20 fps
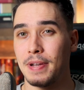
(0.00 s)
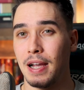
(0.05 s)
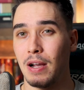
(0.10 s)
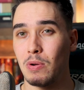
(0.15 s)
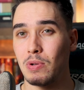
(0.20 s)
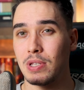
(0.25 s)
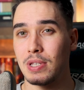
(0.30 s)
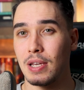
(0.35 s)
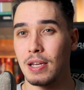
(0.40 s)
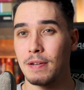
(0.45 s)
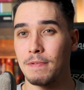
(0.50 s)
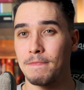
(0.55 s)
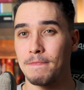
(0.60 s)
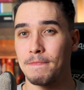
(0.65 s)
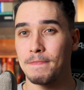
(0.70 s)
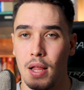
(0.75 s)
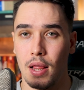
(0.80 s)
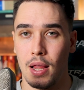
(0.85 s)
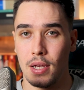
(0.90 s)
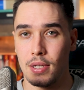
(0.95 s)
I would say.
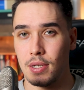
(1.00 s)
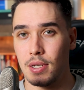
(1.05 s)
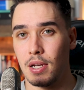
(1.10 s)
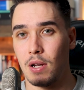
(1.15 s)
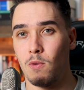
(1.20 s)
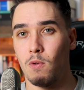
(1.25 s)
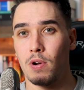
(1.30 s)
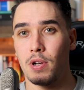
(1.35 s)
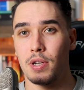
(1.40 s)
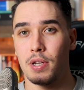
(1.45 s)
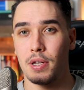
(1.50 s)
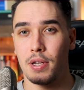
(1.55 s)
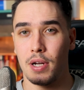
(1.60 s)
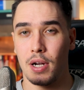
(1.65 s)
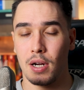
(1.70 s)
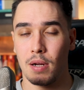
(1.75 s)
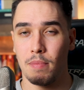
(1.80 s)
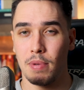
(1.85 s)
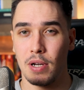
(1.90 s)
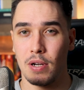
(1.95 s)
Last thing I wanted to
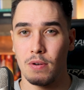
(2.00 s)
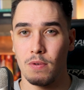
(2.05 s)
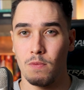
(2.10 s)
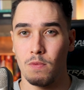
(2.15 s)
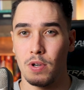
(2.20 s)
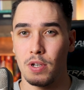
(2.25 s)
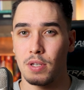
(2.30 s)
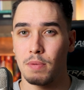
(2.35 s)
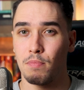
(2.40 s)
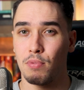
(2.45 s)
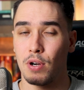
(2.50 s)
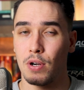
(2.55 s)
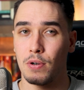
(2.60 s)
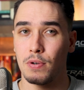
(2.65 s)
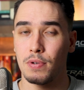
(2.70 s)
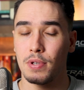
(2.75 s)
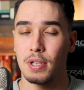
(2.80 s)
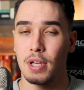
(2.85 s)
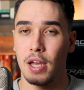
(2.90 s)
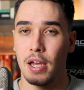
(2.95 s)
talk about was
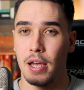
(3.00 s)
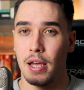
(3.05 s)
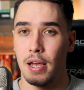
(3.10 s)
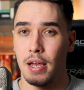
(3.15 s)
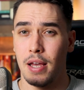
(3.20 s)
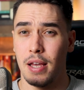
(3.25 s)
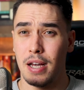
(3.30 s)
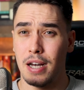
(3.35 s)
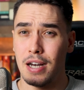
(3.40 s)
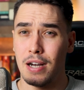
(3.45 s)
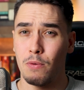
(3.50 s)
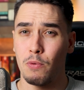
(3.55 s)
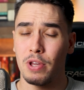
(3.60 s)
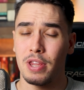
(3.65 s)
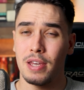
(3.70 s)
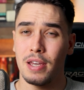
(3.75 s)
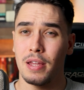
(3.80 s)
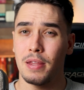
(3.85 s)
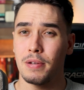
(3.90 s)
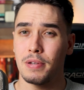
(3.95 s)
prose. With
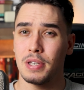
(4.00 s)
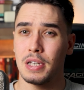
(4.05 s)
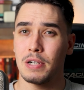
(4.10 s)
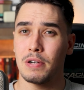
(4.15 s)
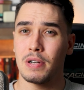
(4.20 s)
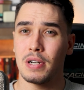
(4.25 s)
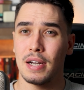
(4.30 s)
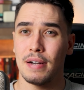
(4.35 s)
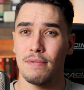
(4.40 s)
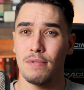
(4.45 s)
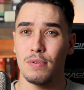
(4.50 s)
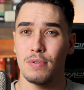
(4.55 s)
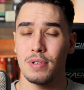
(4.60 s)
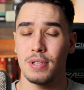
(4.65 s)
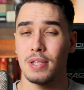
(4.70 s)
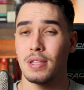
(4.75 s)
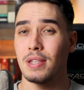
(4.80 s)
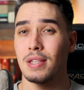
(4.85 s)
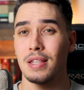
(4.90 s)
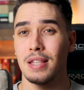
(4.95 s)
the other secret
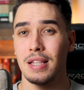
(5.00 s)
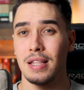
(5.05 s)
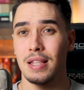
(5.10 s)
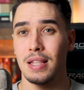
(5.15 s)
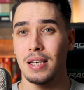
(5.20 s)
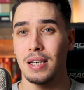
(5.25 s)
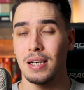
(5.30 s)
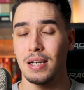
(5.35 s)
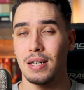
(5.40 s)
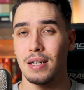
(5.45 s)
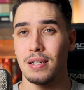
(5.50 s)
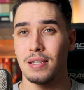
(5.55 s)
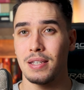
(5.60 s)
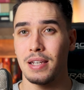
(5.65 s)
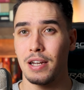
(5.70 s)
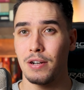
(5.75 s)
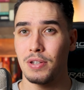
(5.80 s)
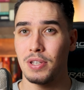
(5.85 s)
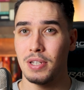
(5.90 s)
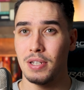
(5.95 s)
novels, the
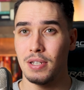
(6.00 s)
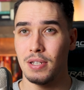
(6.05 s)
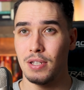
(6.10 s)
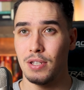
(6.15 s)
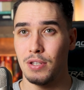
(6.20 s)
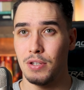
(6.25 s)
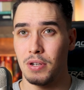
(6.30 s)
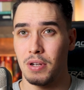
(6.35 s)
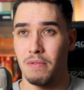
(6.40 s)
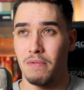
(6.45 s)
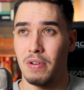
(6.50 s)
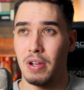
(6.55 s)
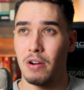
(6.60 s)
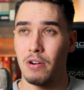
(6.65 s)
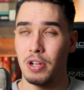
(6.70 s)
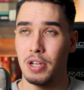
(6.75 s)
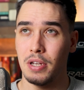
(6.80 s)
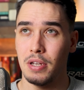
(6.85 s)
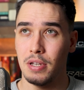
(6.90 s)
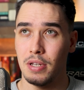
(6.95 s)
Sanderson took a
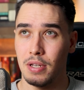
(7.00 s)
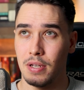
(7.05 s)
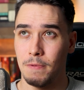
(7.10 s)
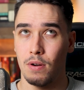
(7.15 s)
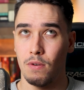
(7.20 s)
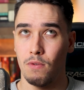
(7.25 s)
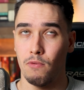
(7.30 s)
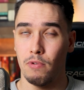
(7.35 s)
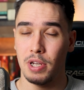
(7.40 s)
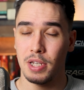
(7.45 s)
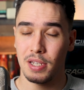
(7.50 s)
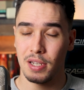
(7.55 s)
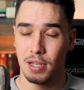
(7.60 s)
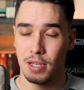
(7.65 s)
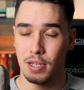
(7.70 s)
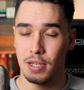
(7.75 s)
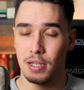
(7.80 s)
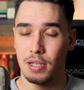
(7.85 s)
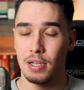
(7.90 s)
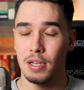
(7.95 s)
very
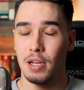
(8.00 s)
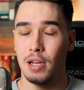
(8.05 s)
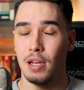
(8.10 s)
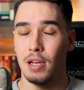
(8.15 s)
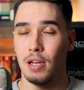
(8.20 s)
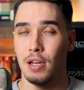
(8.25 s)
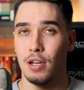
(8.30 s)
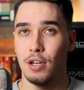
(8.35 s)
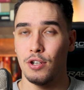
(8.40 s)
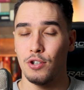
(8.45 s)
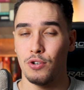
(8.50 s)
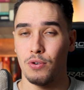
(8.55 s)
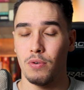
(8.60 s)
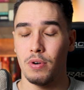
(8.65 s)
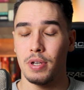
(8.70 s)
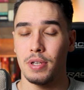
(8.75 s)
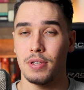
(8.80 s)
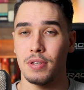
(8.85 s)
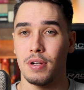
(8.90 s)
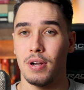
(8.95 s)
risky
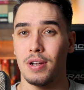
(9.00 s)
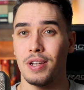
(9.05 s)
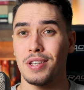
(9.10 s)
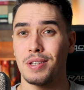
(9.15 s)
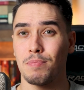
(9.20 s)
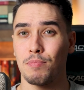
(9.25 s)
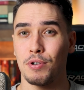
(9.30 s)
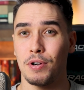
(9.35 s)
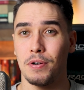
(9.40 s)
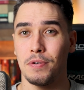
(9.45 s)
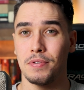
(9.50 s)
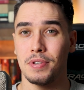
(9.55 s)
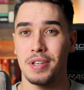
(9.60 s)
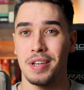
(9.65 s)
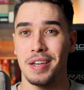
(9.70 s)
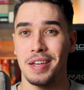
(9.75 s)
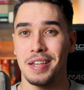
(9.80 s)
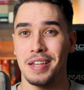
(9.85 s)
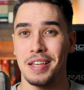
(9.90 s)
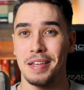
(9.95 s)
choice on his prose,
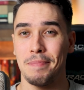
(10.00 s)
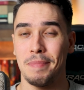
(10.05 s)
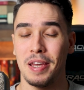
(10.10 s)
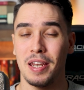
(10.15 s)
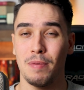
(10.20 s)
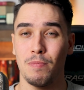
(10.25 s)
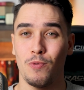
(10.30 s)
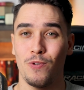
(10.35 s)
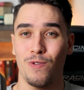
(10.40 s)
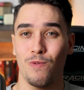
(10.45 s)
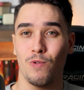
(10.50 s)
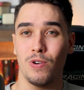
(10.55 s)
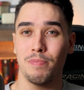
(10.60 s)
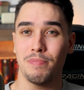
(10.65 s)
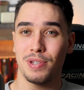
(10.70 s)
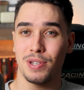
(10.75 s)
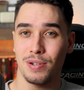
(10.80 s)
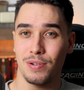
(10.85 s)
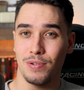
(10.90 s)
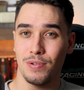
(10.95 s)
and he made it more
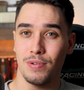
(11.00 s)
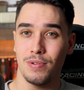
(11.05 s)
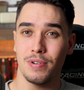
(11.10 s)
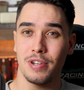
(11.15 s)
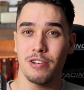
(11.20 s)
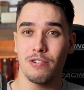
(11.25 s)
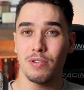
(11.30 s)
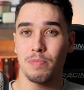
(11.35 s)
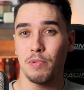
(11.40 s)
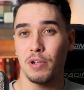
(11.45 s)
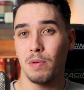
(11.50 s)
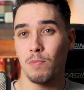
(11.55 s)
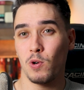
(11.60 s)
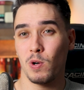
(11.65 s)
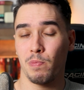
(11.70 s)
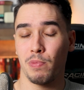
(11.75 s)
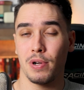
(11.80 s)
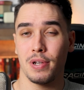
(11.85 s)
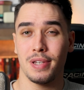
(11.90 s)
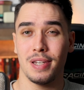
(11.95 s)
whimsical. He was putting
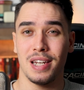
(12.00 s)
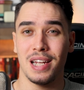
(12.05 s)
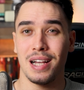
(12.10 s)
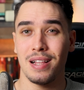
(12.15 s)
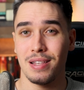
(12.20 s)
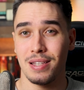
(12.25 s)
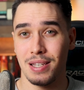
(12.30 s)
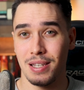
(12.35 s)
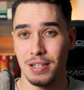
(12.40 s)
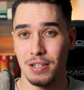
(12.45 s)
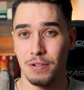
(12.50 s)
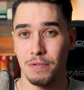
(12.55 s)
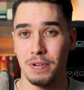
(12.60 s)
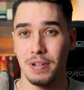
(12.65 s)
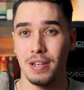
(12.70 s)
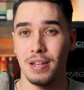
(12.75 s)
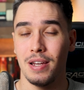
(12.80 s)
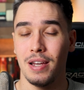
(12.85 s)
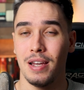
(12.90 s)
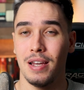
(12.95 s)
more personality into
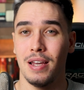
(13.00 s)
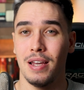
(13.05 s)
it,